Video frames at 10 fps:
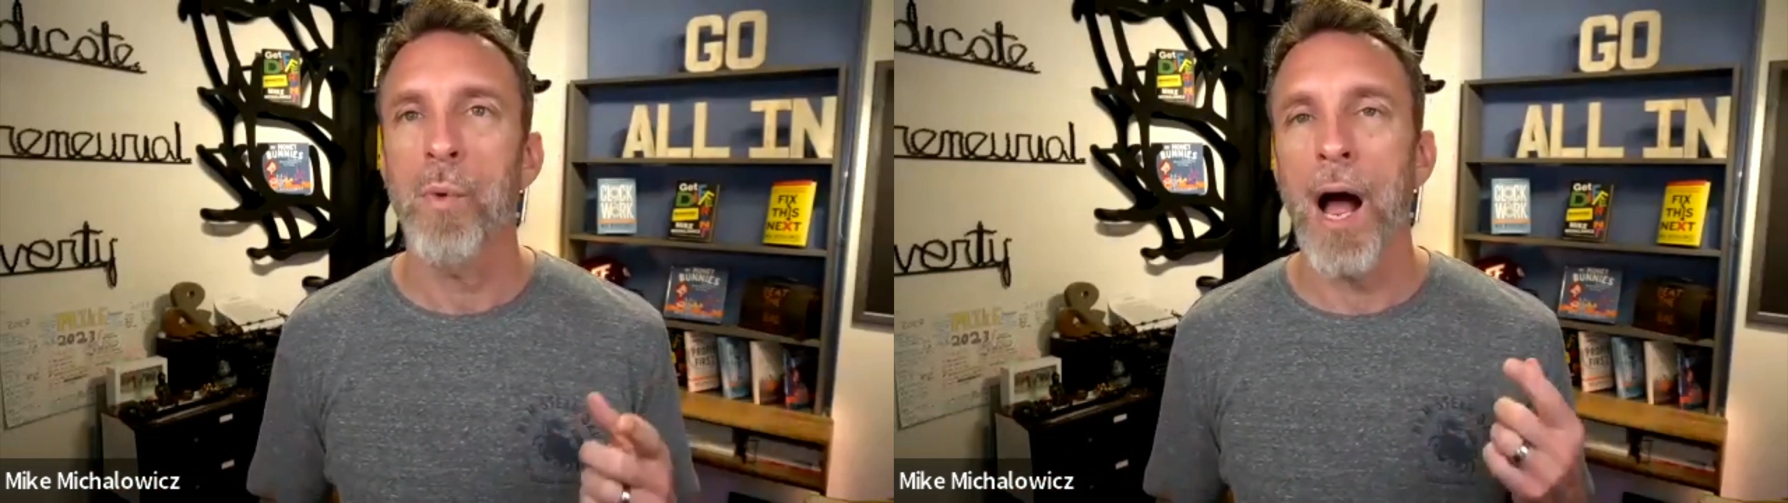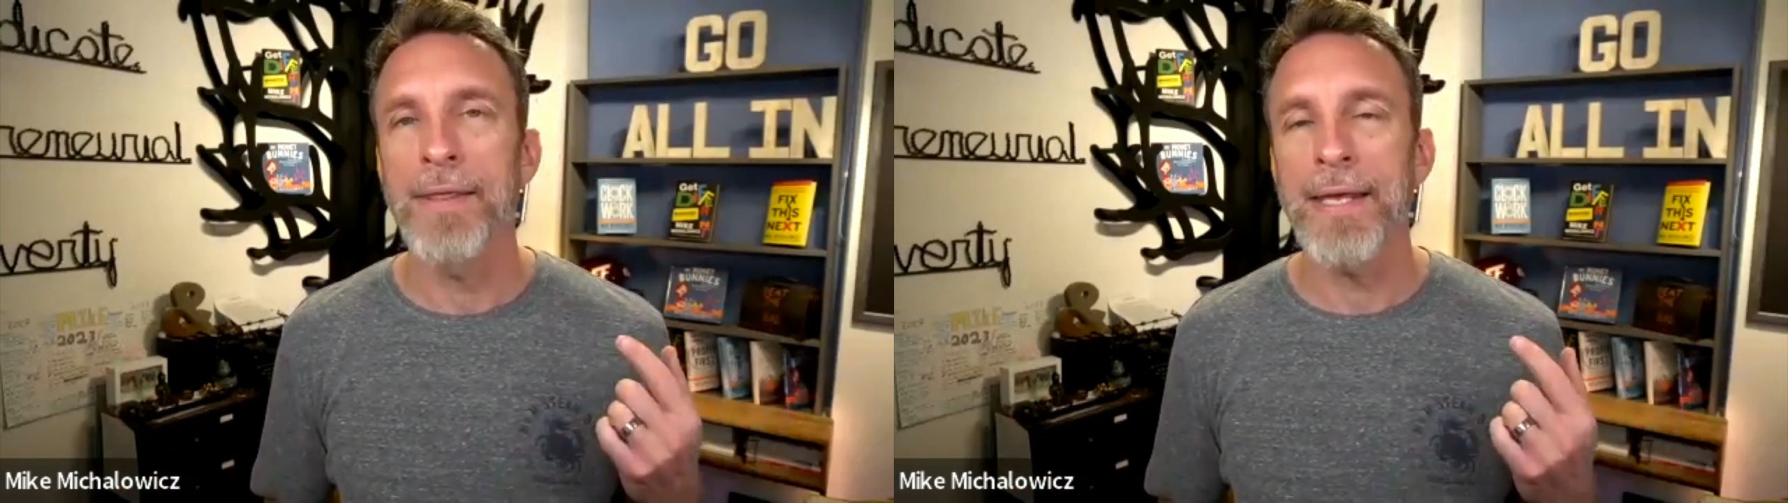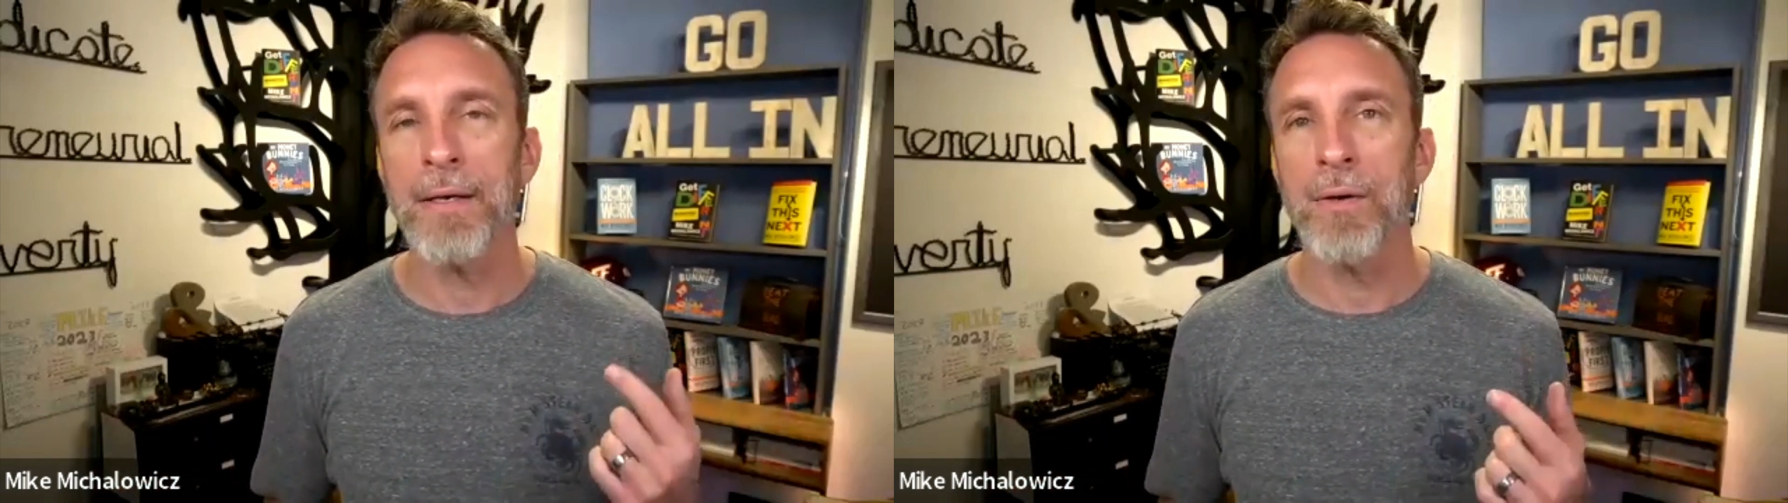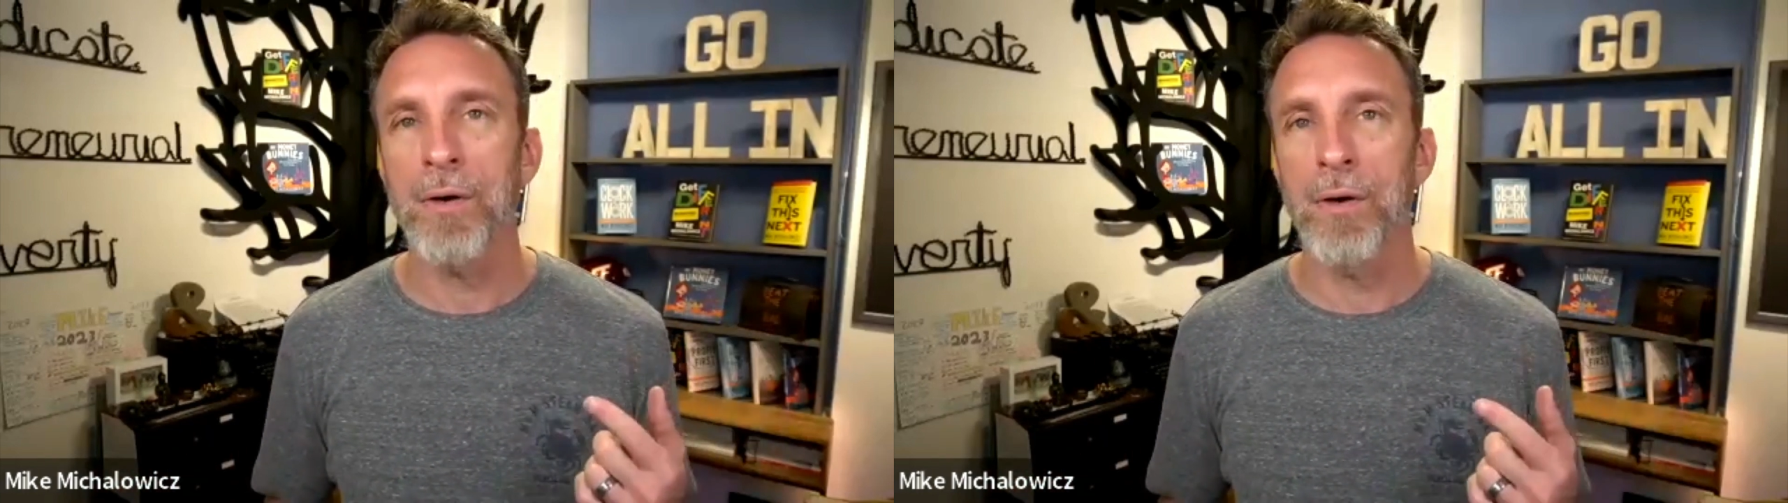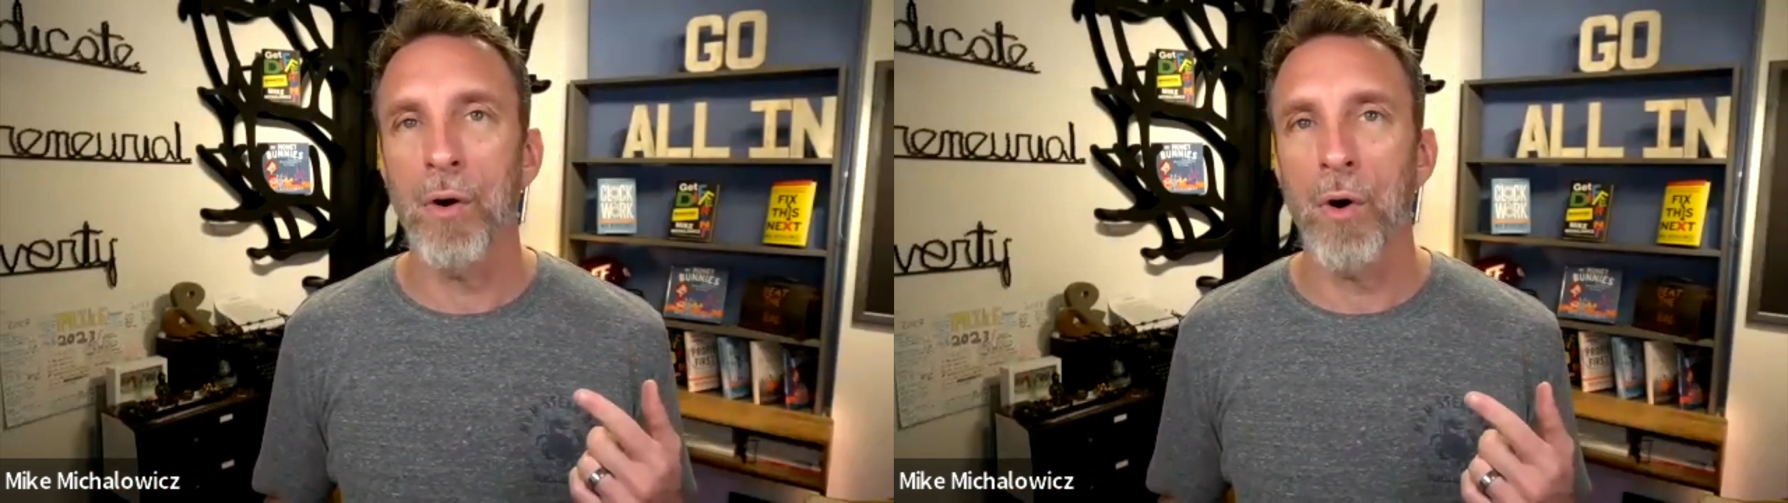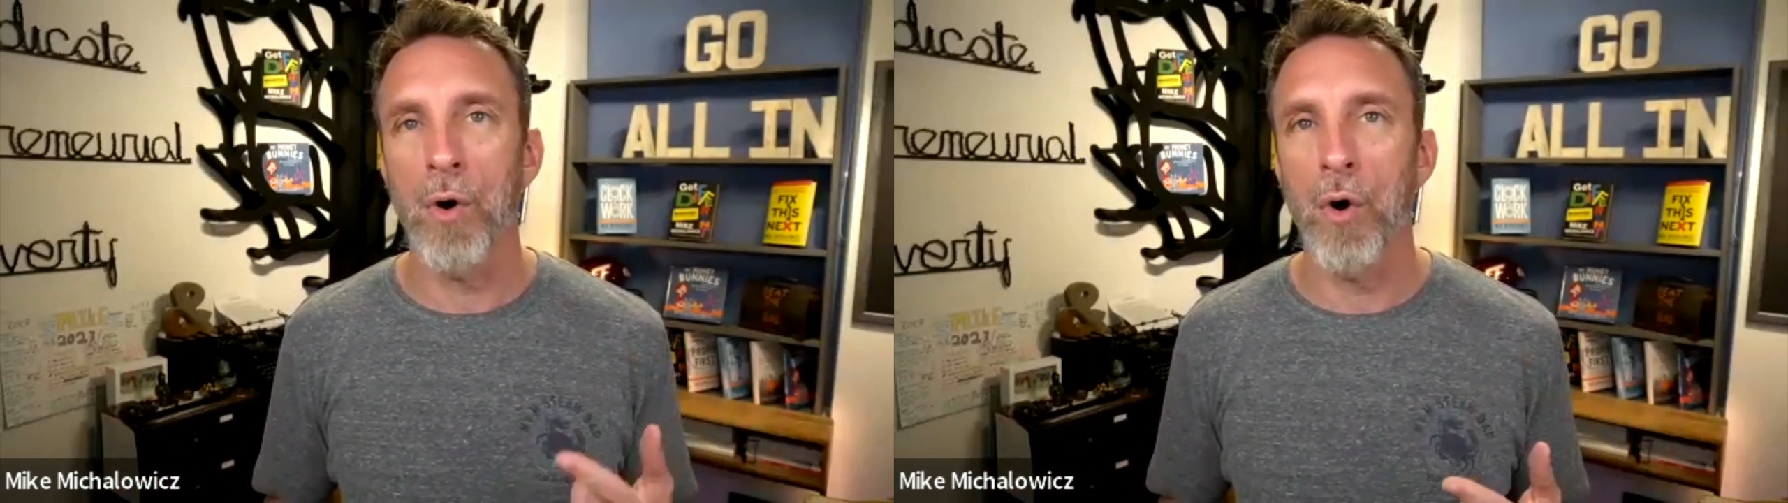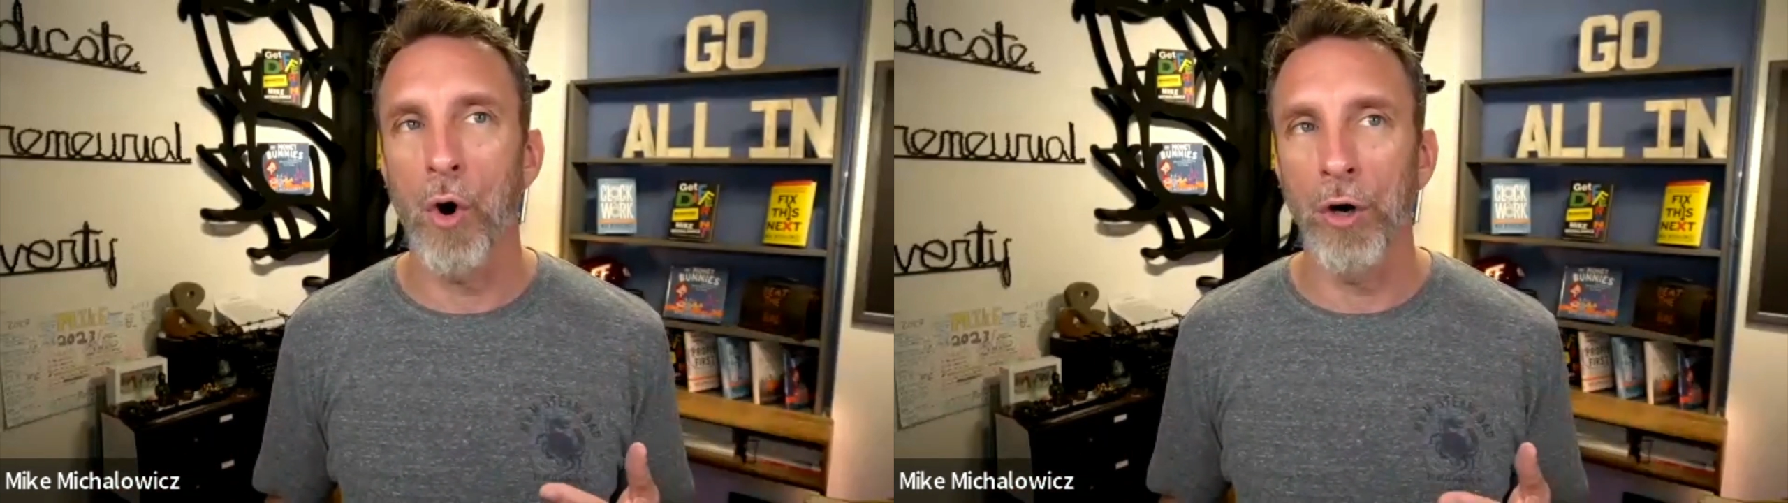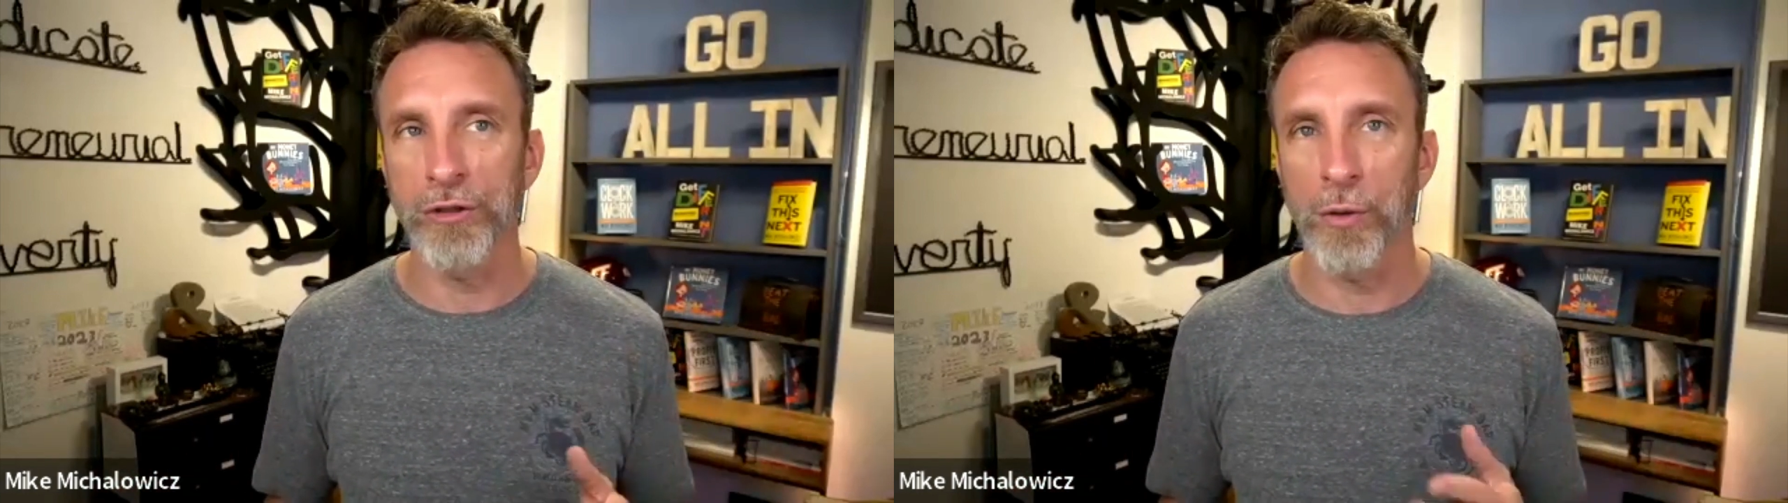I think also